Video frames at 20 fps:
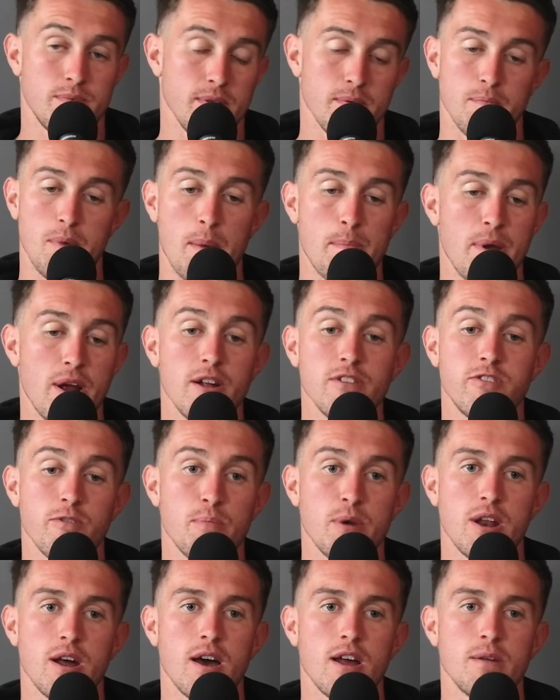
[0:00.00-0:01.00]
my parents have
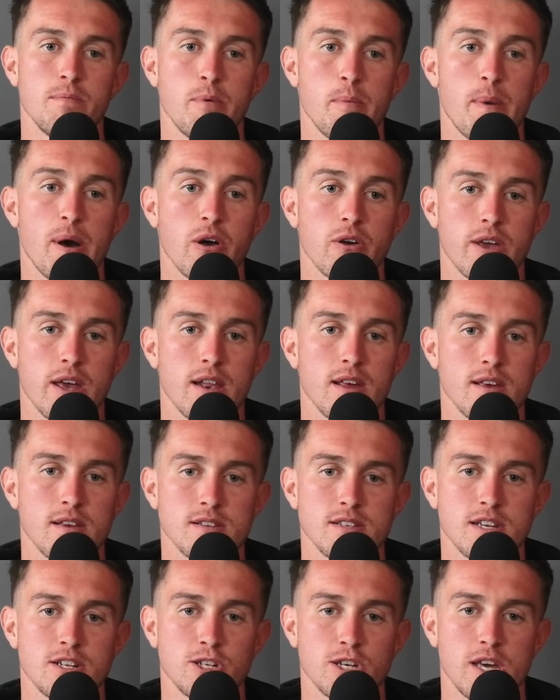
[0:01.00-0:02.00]
been on him about getting
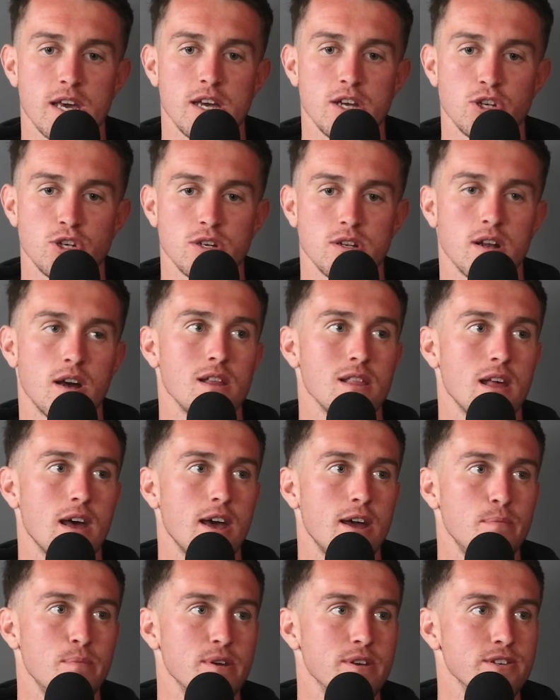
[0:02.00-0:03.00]
his education
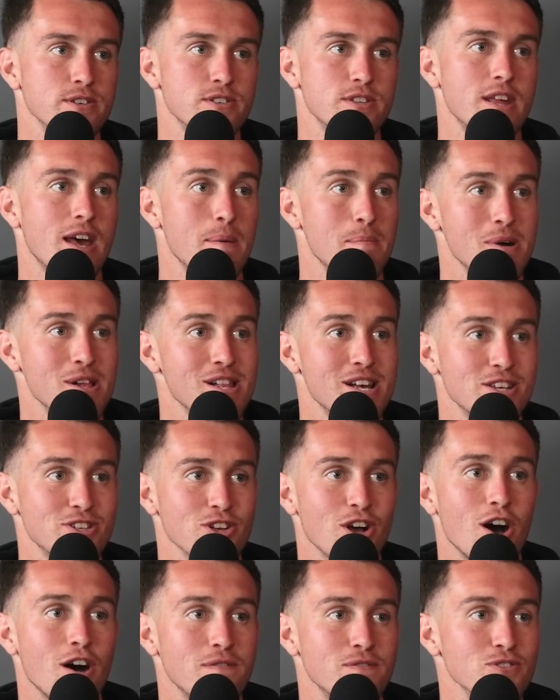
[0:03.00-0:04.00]
online because the MLS
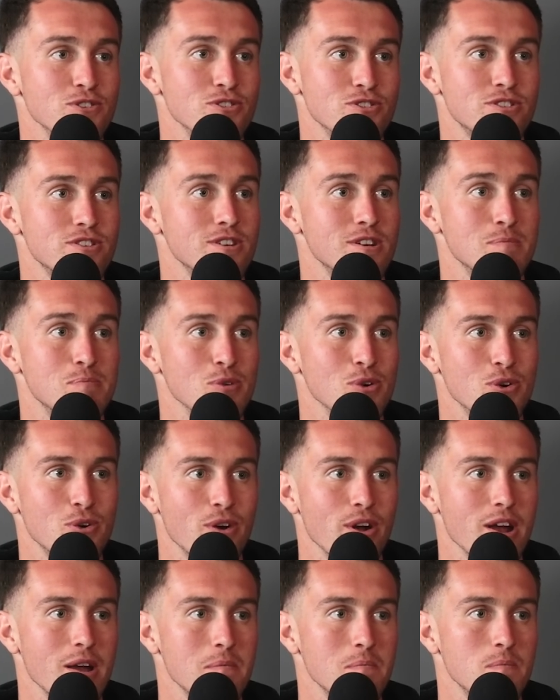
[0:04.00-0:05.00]
offers a
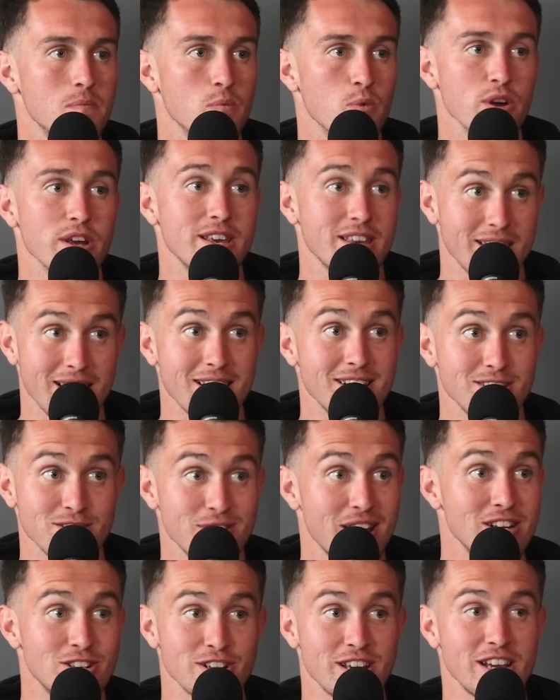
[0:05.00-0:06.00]
program yeah. where he can get his
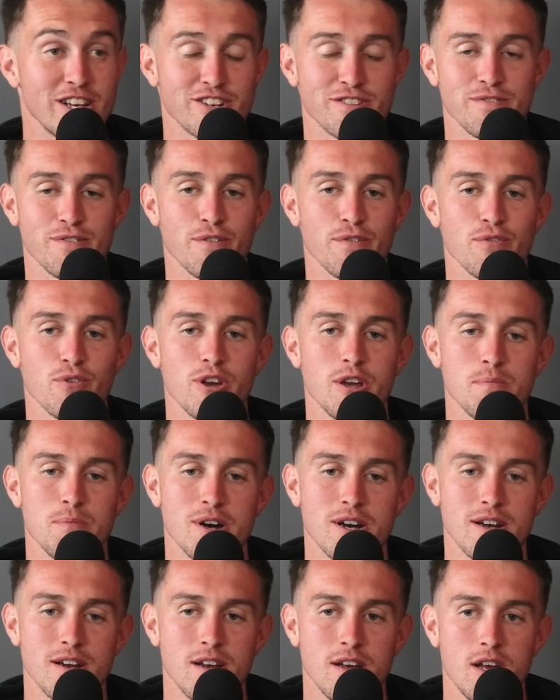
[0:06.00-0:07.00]
education for free.
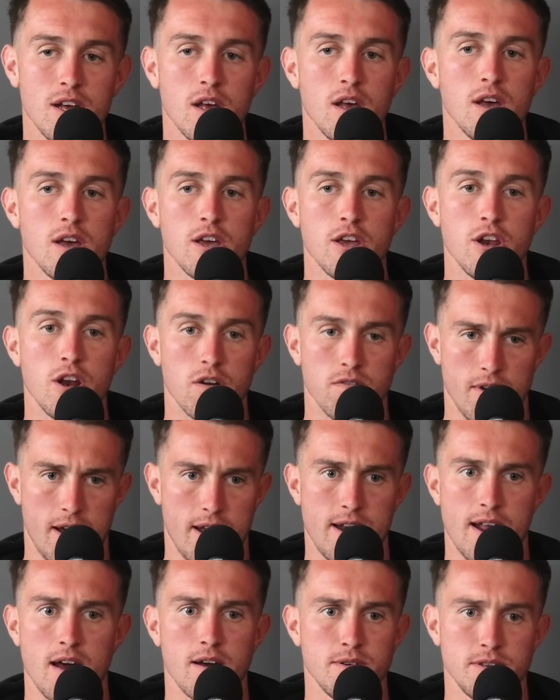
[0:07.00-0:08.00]
But you know,
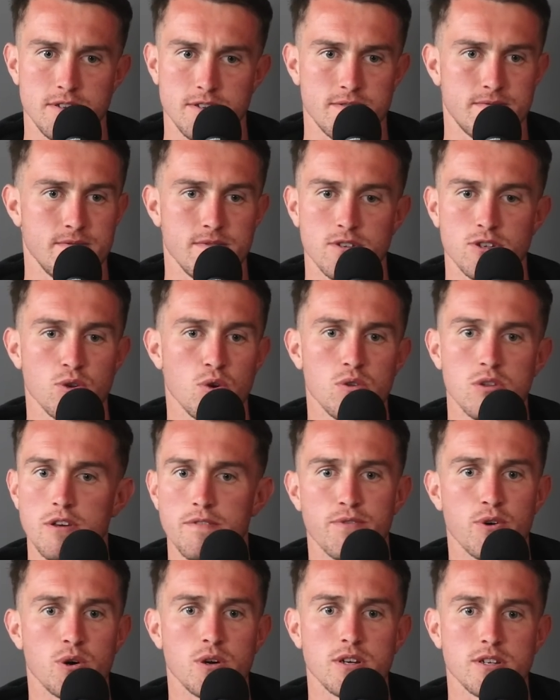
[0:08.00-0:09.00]
right now he's solely
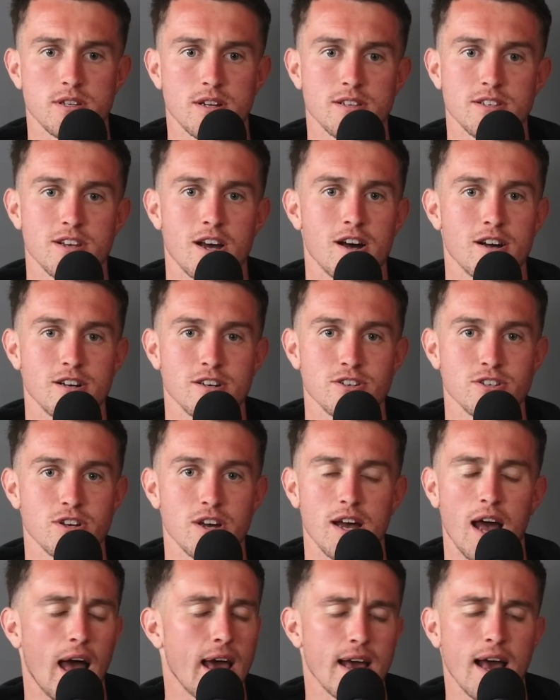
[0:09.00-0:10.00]
focused on soccer, so
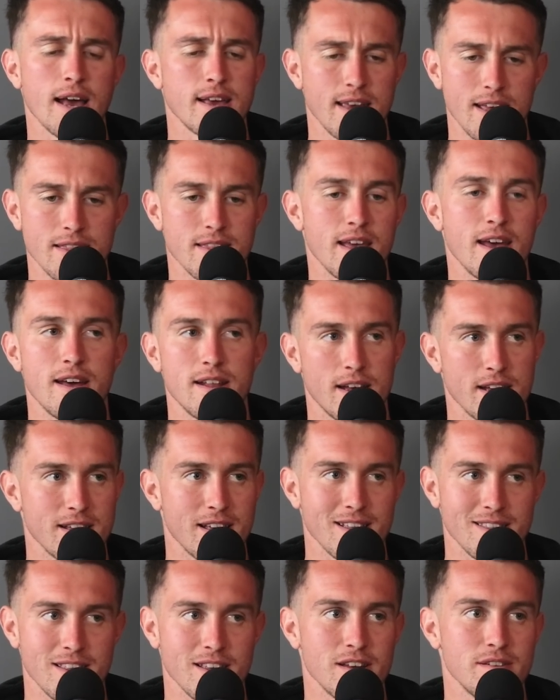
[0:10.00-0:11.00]
I, I get that. I
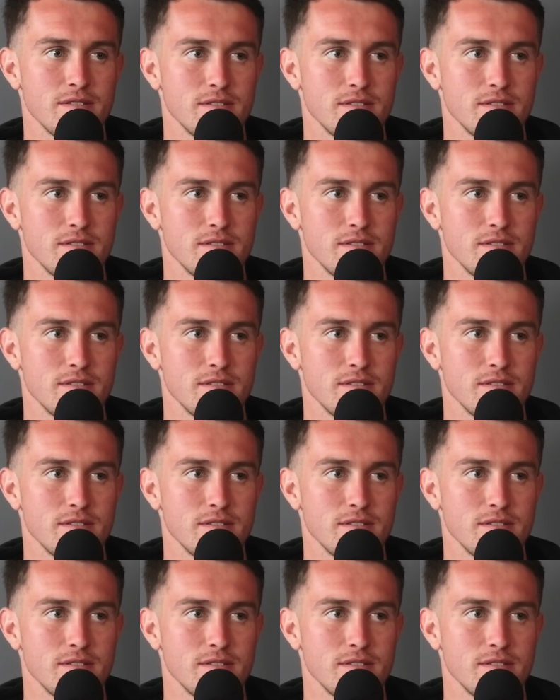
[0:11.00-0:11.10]
get that.